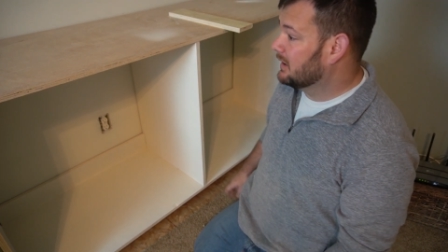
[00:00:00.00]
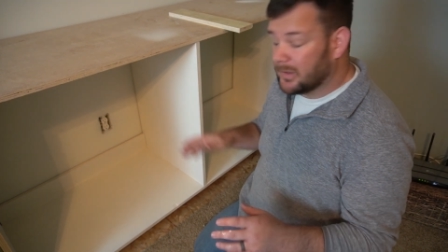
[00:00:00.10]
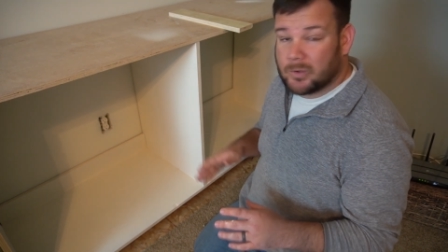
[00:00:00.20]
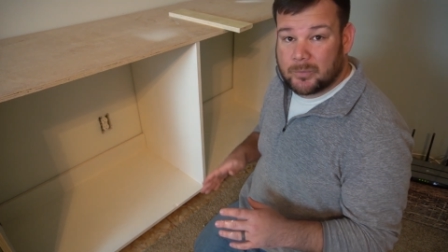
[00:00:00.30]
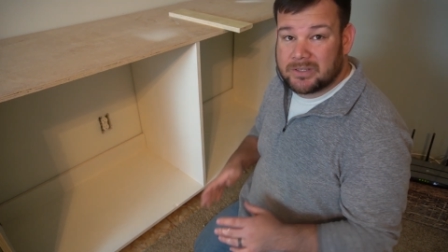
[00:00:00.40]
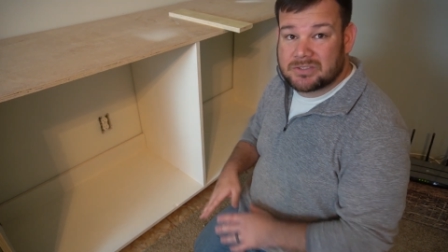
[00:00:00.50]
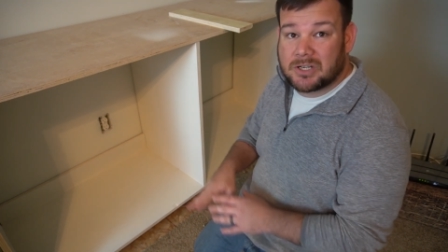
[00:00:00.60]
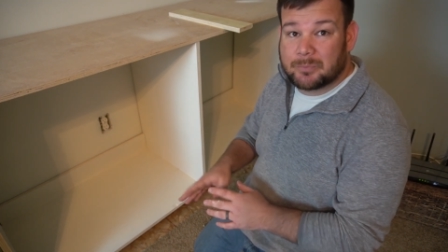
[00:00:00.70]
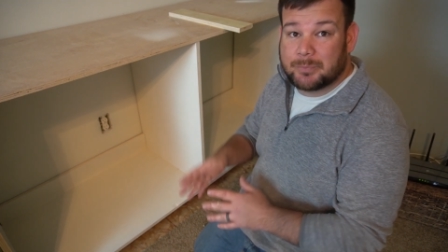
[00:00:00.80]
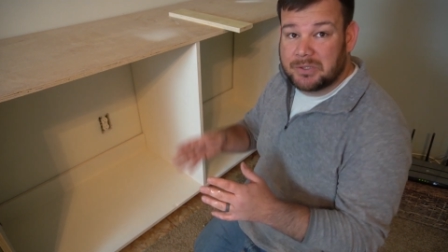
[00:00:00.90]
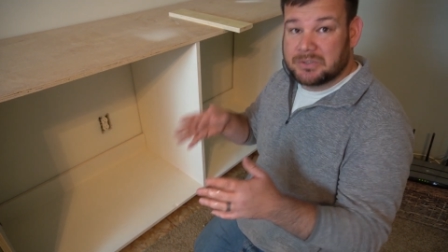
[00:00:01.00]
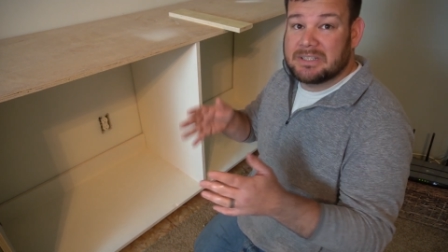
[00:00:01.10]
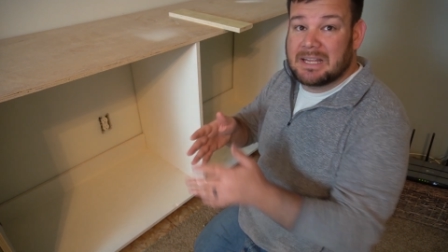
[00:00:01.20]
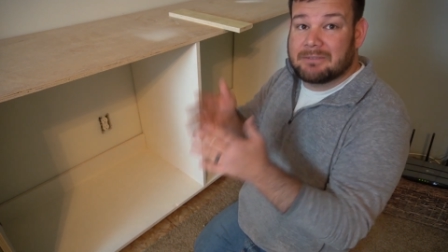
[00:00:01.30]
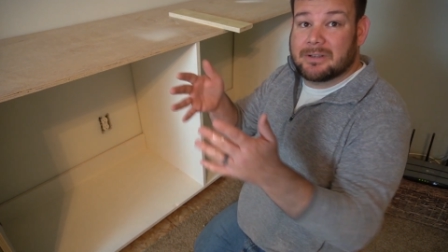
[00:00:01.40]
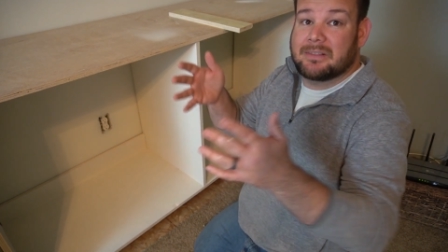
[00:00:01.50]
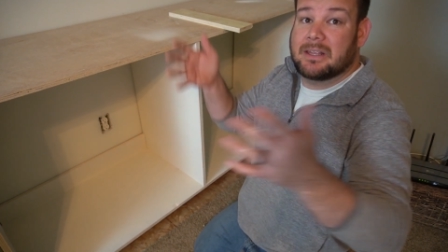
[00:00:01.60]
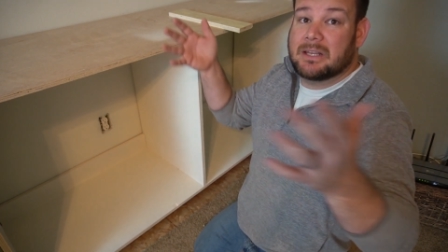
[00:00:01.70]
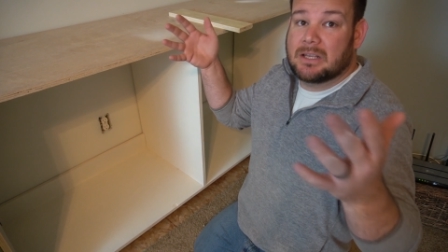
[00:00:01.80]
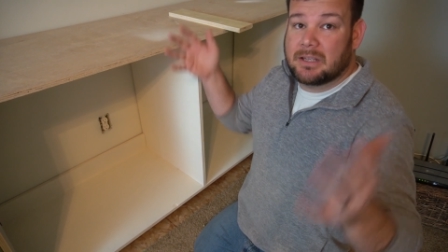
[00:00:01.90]
That way we can start building
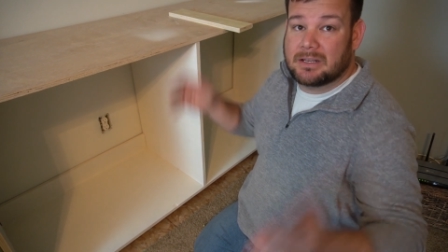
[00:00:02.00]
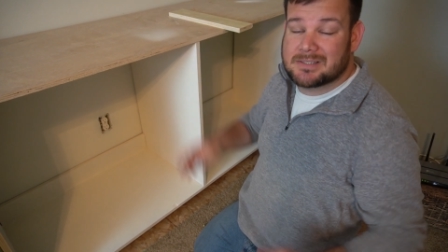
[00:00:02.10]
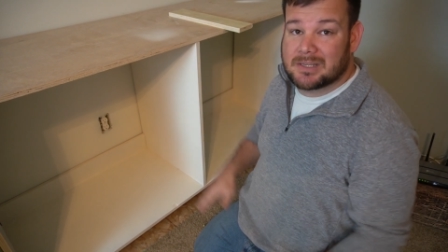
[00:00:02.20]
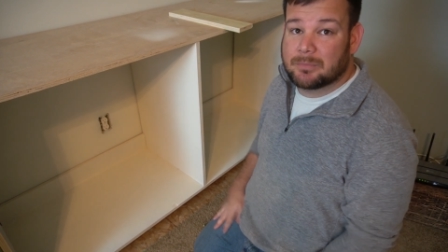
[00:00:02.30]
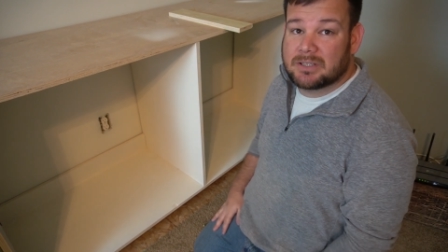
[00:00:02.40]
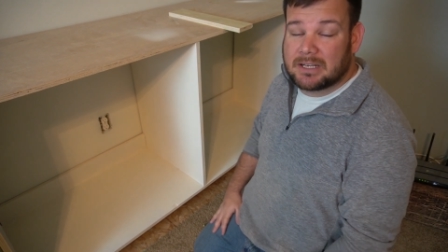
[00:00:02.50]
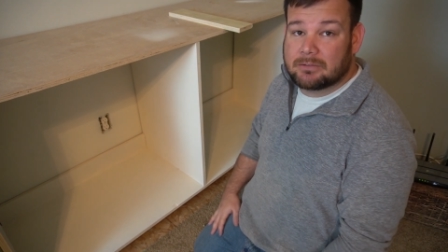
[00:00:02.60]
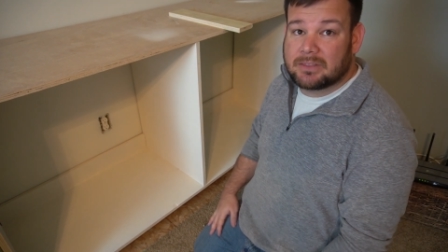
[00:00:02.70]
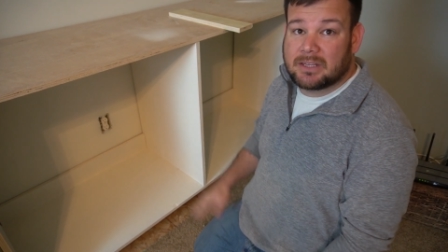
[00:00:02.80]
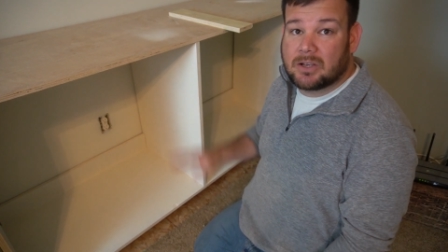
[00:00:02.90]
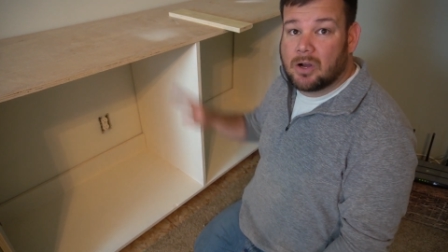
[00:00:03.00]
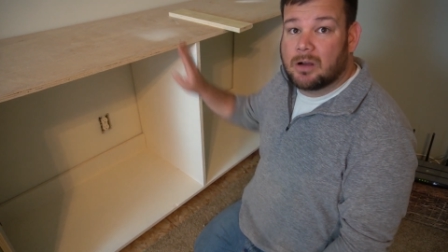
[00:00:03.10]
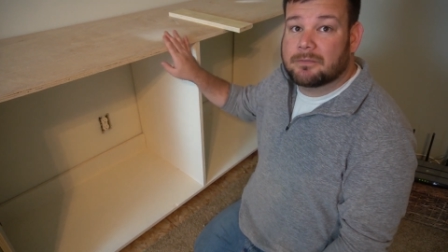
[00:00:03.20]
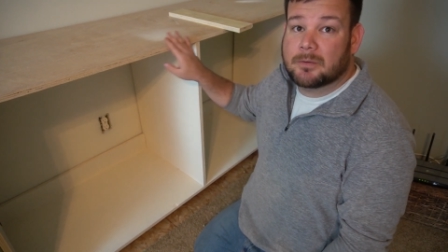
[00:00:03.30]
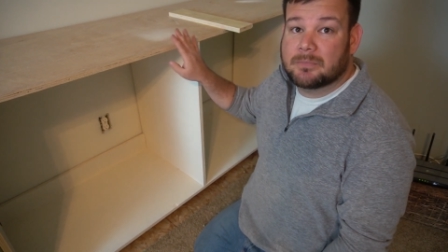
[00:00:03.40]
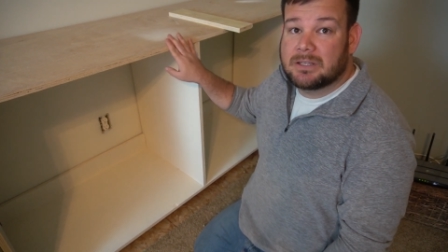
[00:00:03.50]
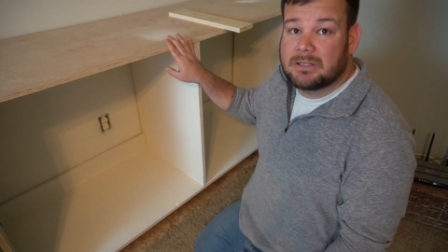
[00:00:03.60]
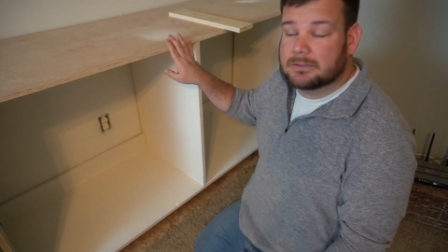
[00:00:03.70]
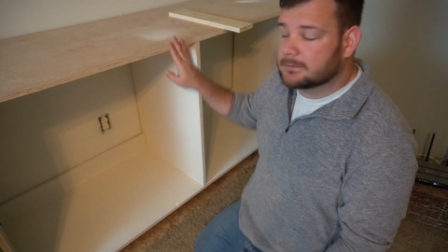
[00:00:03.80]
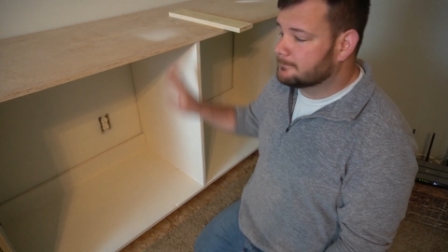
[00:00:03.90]
everything and assembling everything off from these.